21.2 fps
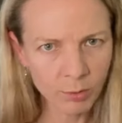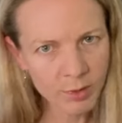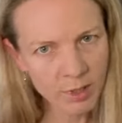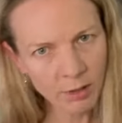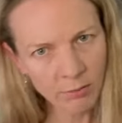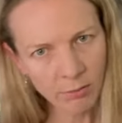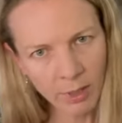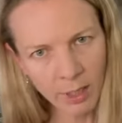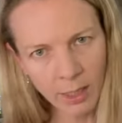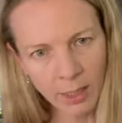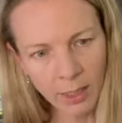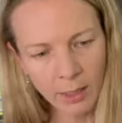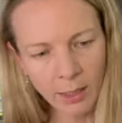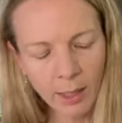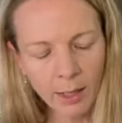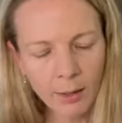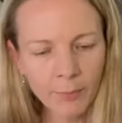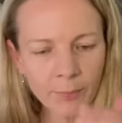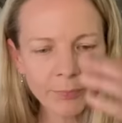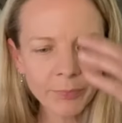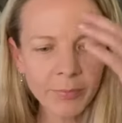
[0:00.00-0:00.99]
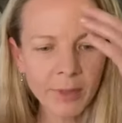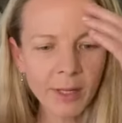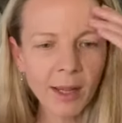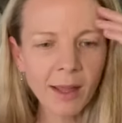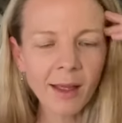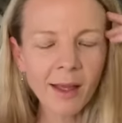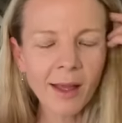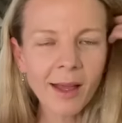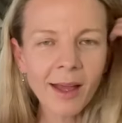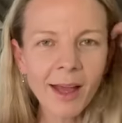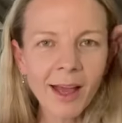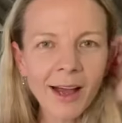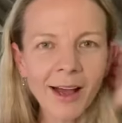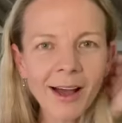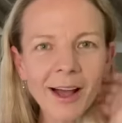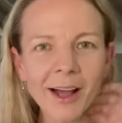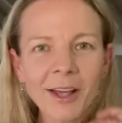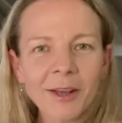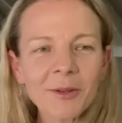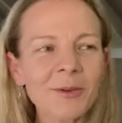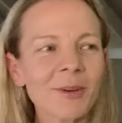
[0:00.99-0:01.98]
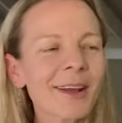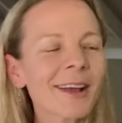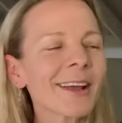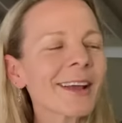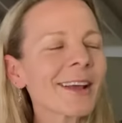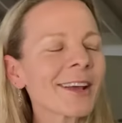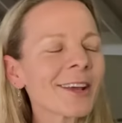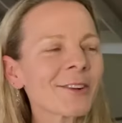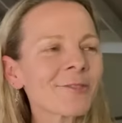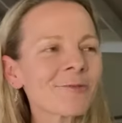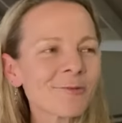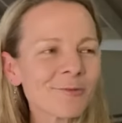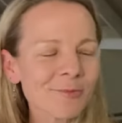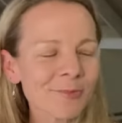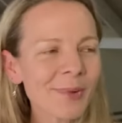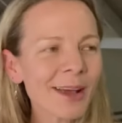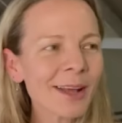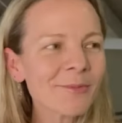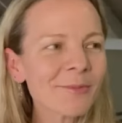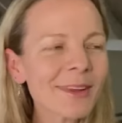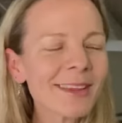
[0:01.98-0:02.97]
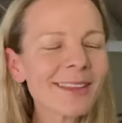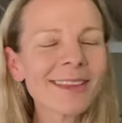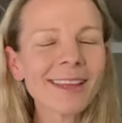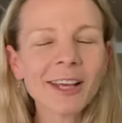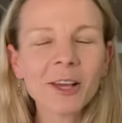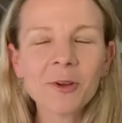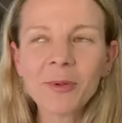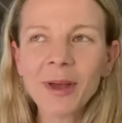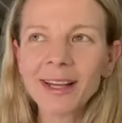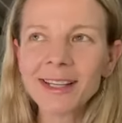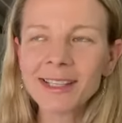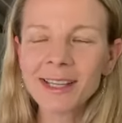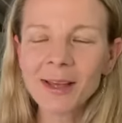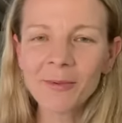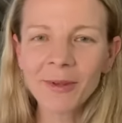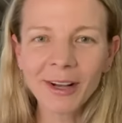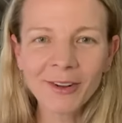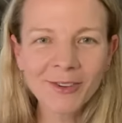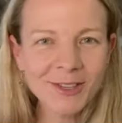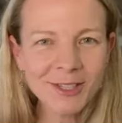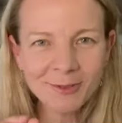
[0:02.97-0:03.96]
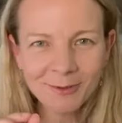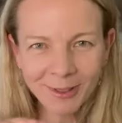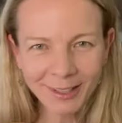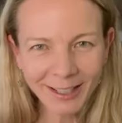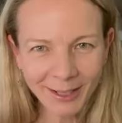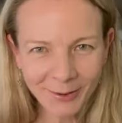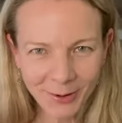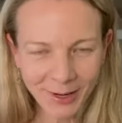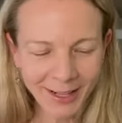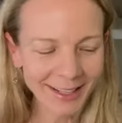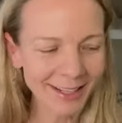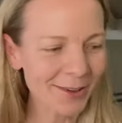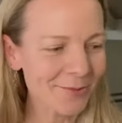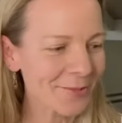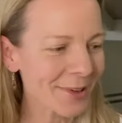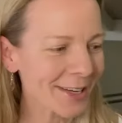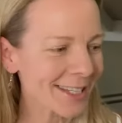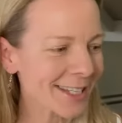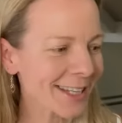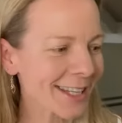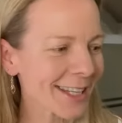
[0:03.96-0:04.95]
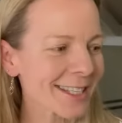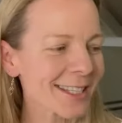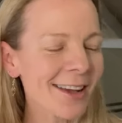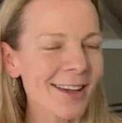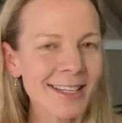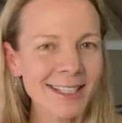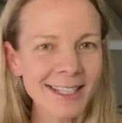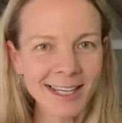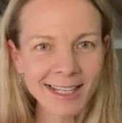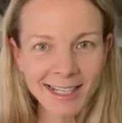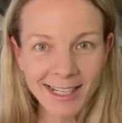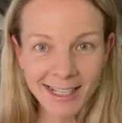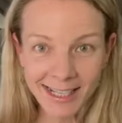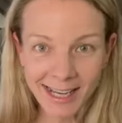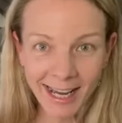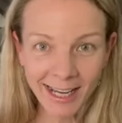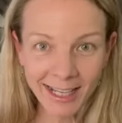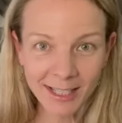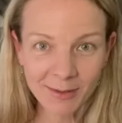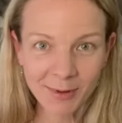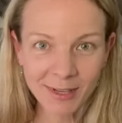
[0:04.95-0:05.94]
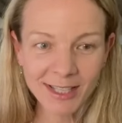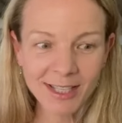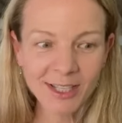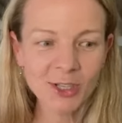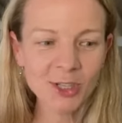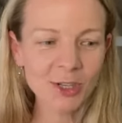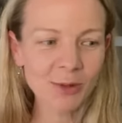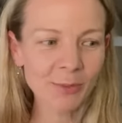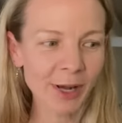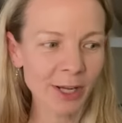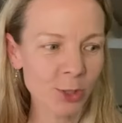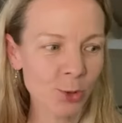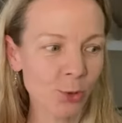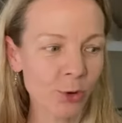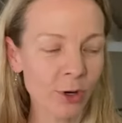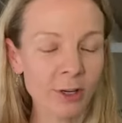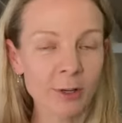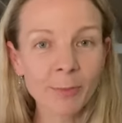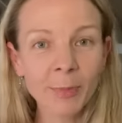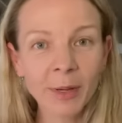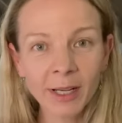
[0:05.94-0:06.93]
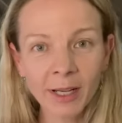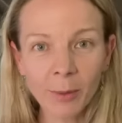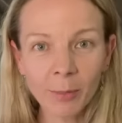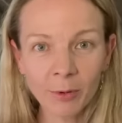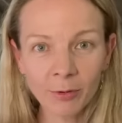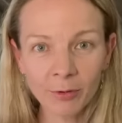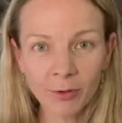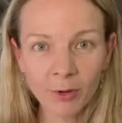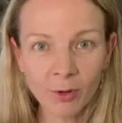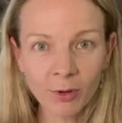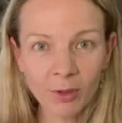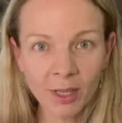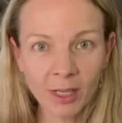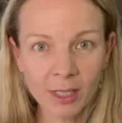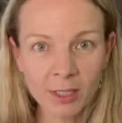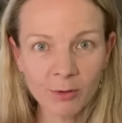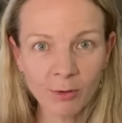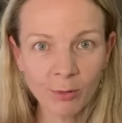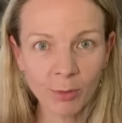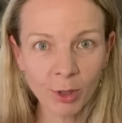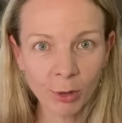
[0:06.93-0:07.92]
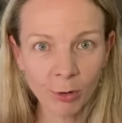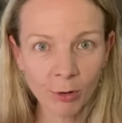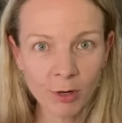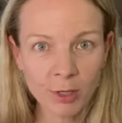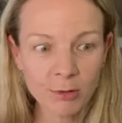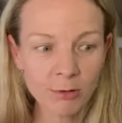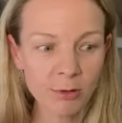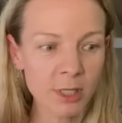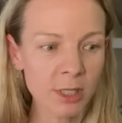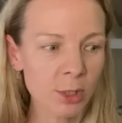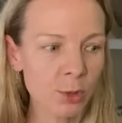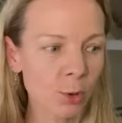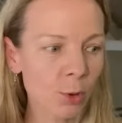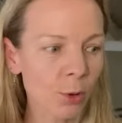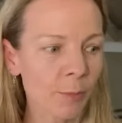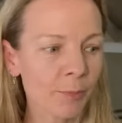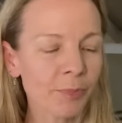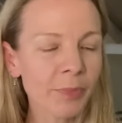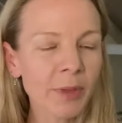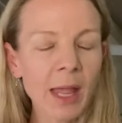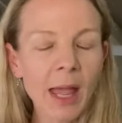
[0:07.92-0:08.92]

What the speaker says: was I reading again? It made me think about something. I'll just really quickly mention this. I sent a text message to my daughter to pick up a few things from the grocery store,